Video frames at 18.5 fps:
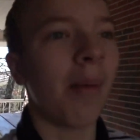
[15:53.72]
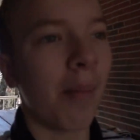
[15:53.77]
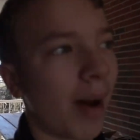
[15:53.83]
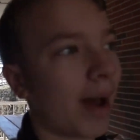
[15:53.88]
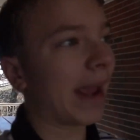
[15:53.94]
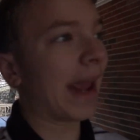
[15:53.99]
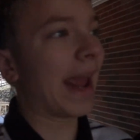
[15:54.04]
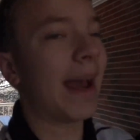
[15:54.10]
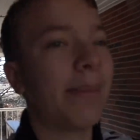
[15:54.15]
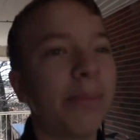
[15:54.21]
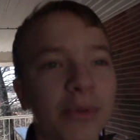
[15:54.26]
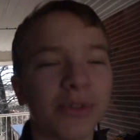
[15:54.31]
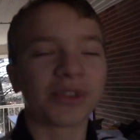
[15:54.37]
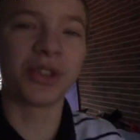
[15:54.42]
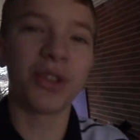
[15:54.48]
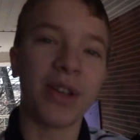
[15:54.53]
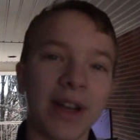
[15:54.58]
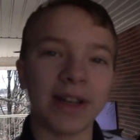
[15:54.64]
my apple
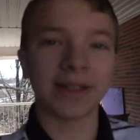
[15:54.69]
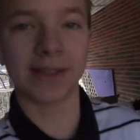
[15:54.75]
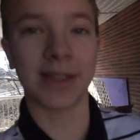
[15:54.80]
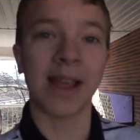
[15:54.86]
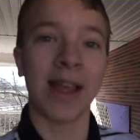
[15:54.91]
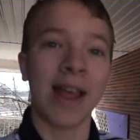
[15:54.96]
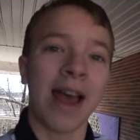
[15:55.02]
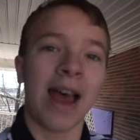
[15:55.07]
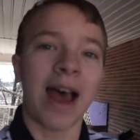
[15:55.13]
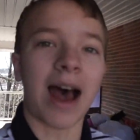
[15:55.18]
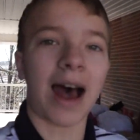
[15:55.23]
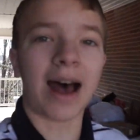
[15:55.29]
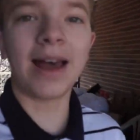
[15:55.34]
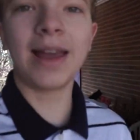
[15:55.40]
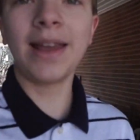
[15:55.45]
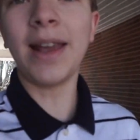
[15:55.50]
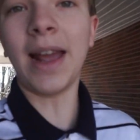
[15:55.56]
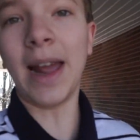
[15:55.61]
trees.
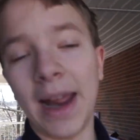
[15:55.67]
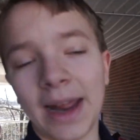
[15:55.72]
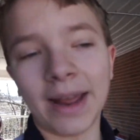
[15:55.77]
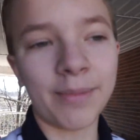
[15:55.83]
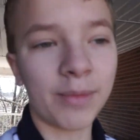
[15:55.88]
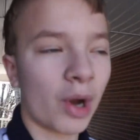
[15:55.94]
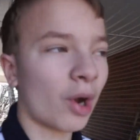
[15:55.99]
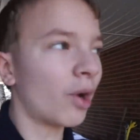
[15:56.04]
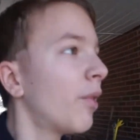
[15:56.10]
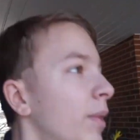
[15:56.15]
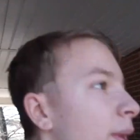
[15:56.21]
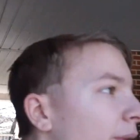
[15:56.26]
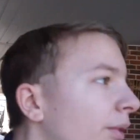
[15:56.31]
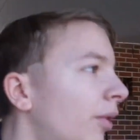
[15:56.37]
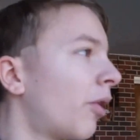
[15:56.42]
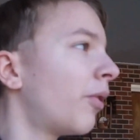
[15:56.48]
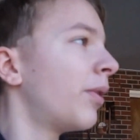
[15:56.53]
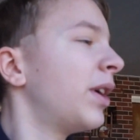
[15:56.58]
I am currently
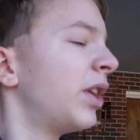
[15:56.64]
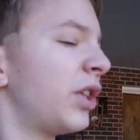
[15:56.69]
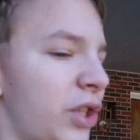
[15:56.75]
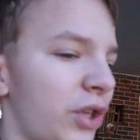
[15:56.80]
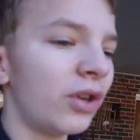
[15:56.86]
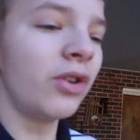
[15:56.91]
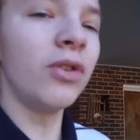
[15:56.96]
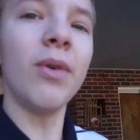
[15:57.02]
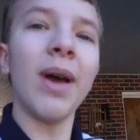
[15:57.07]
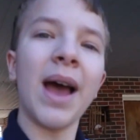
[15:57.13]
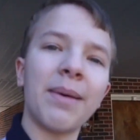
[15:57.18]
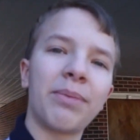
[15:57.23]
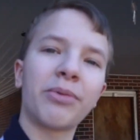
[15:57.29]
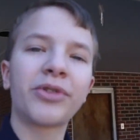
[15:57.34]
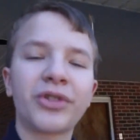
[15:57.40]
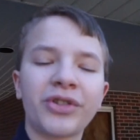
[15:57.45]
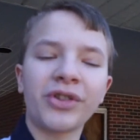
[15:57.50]
growing 2 apple